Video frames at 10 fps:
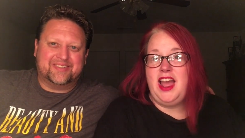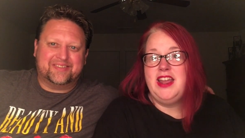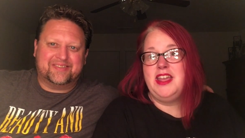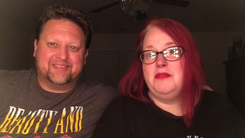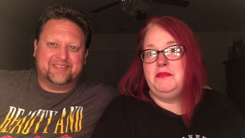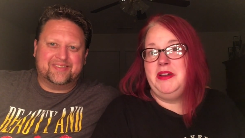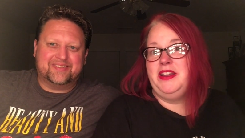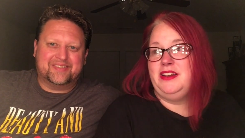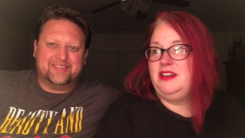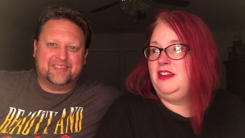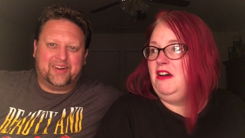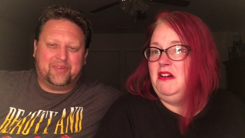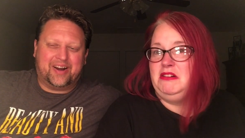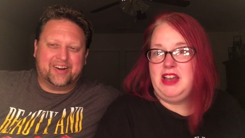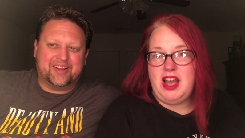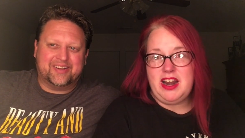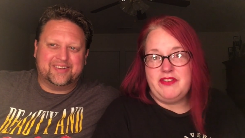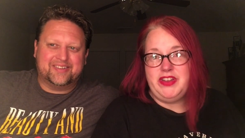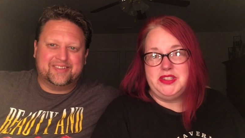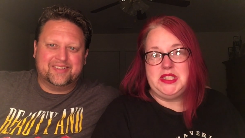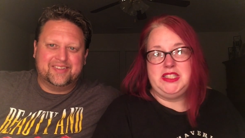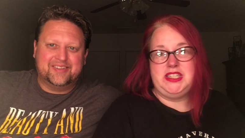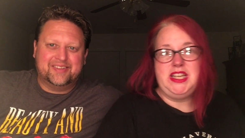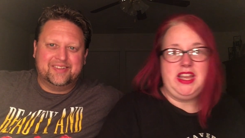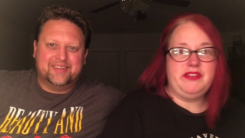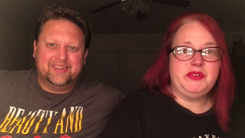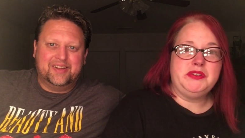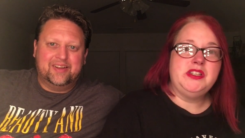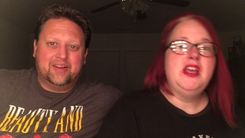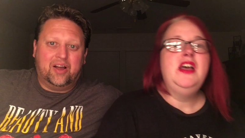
Speaker 1: good. like it, but oh, I God, I felt sick afterwards.